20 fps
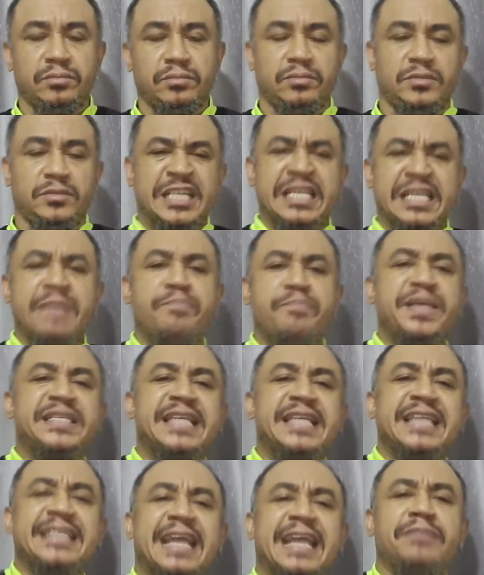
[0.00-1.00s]
Is it
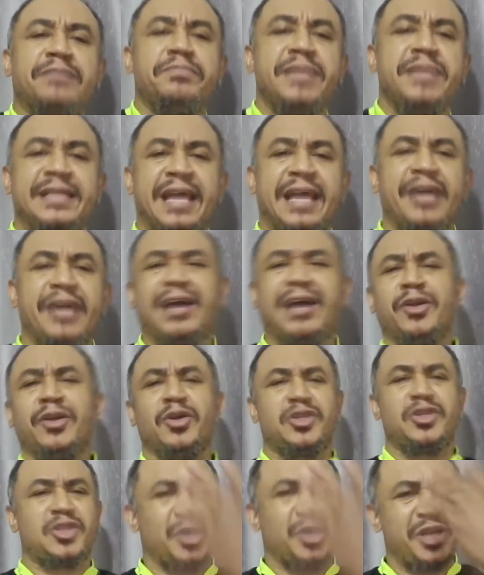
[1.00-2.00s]
business admin that you
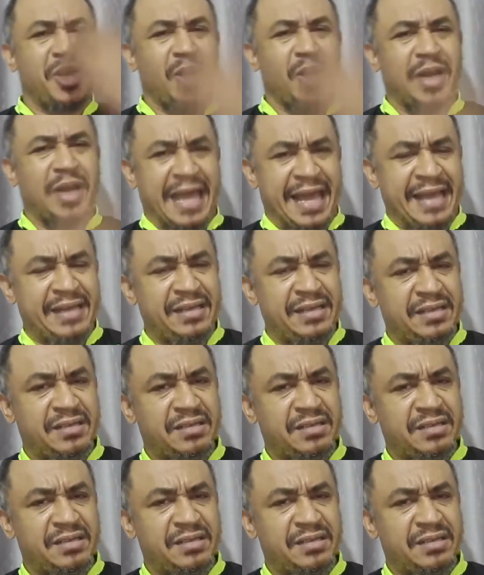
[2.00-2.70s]
cannot study online?